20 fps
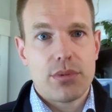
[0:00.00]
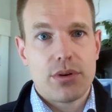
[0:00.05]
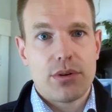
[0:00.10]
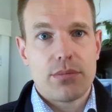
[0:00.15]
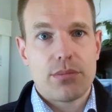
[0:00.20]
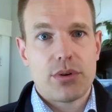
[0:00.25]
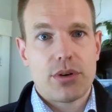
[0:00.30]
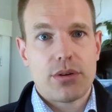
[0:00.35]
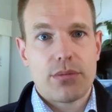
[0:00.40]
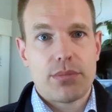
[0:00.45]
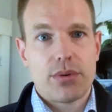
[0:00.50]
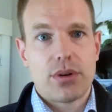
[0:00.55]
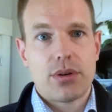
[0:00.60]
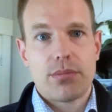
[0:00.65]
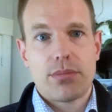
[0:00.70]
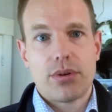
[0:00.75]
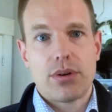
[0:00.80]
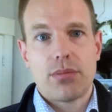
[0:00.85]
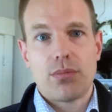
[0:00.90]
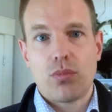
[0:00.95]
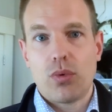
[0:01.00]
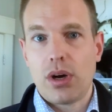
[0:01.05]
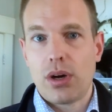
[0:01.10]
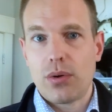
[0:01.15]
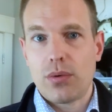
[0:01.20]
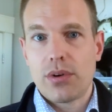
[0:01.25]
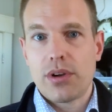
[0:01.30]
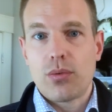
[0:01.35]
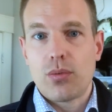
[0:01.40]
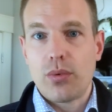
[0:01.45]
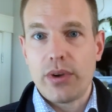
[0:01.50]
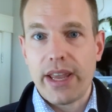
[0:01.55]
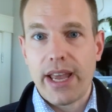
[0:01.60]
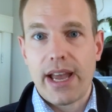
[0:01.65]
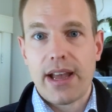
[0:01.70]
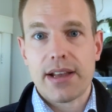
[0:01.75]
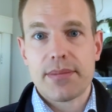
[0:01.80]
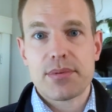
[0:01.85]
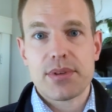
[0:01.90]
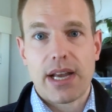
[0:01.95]
Boom, boom, boom, boom. Whoa, we
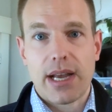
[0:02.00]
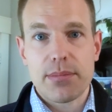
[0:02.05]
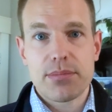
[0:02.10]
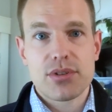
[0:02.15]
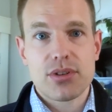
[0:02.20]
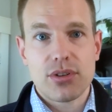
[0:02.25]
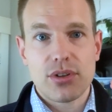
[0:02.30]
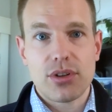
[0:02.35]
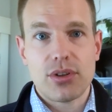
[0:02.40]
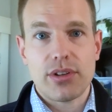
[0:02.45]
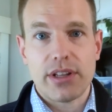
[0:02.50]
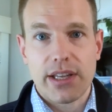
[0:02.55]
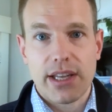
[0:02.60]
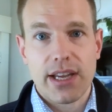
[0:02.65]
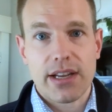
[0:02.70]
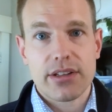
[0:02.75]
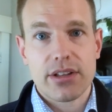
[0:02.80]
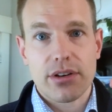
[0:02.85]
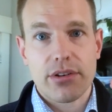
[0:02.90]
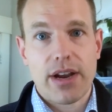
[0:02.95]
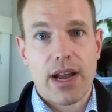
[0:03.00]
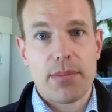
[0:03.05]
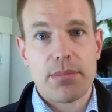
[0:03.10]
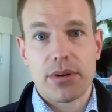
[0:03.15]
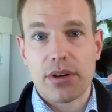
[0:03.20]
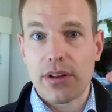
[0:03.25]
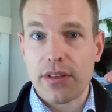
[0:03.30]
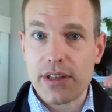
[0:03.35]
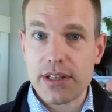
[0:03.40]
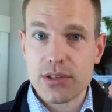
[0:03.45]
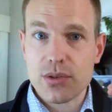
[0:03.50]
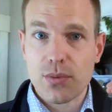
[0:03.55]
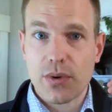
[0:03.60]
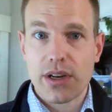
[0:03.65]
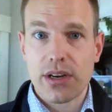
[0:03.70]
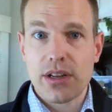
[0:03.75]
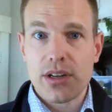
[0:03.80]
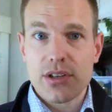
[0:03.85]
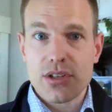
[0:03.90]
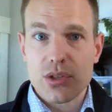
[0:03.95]
absolutely kicked the crap out of this
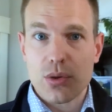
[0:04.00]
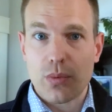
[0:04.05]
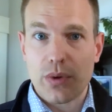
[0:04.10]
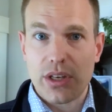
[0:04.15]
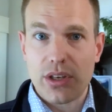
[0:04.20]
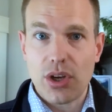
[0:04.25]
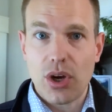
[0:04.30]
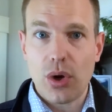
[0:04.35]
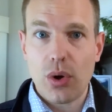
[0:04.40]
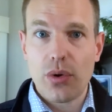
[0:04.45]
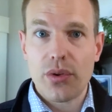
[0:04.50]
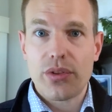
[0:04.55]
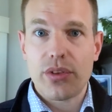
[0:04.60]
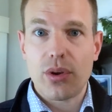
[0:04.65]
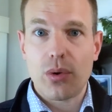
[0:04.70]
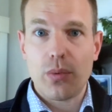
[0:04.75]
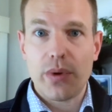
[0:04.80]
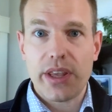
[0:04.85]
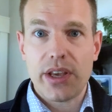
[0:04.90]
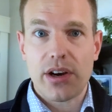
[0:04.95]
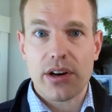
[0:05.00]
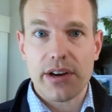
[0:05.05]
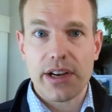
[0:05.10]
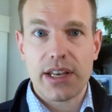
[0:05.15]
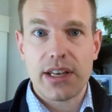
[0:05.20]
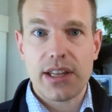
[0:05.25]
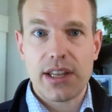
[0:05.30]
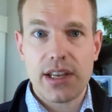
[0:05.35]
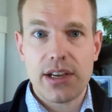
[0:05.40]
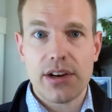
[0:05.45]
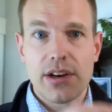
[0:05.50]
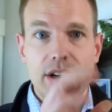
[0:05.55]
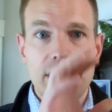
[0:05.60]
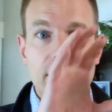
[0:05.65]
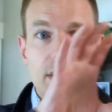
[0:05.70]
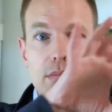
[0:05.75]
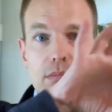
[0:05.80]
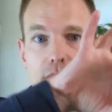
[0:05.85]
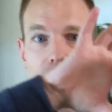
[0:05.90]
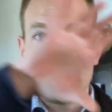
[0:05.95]
one. So we know that we are in
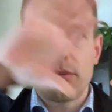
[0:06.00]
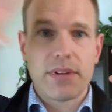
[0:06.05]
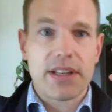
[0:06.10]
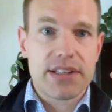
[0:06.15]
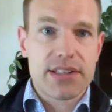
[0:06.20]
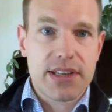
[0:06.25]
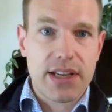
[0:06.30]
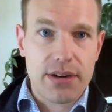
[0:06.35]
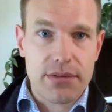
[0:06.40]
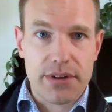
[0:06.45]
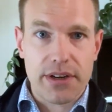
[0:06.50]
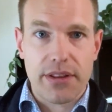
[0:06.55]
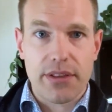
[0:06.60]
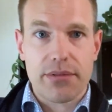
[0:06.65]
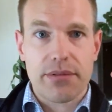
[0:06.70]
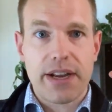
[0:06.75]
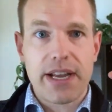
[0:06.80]
here. Boom, let's get rid of the